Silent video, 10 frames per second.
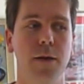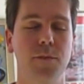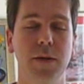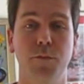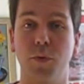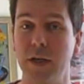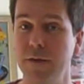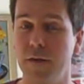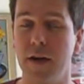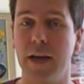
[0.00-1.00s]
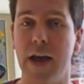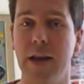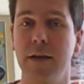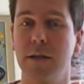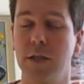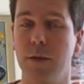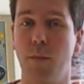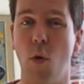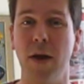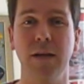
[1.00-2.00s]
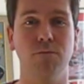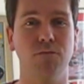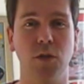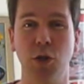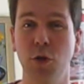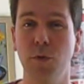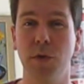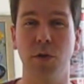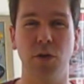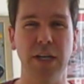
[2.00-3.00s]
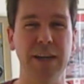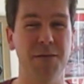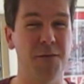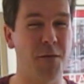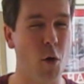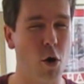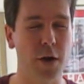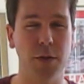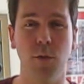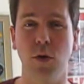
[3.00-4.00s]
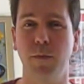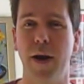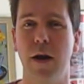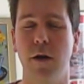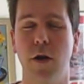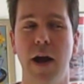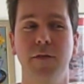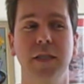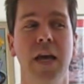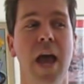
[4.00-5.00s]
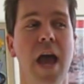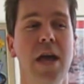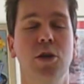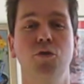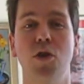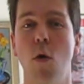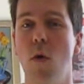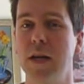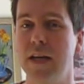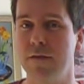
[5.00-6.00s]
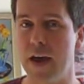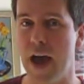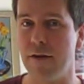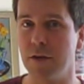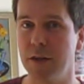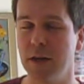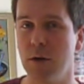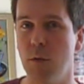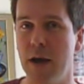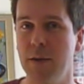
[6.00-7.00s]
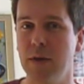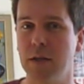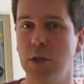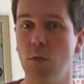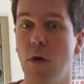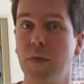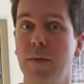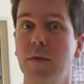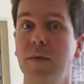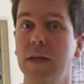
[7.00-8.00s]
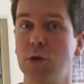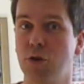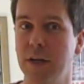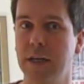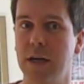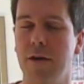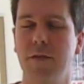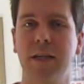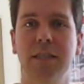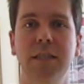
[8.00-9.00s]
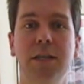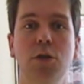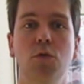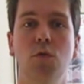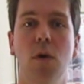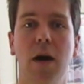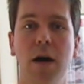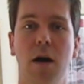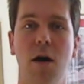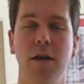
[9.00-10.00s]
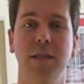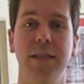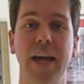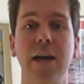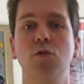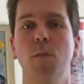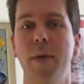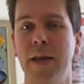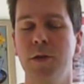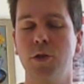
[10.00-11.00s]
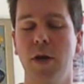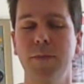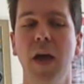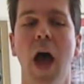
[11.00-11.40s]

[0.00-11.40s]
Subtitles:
be brief, again, to the point, 2, 3, 4 at the most paragraphs. You don't want to give everything away because you want them to be intrigued enough to continue on to the actual manuscript,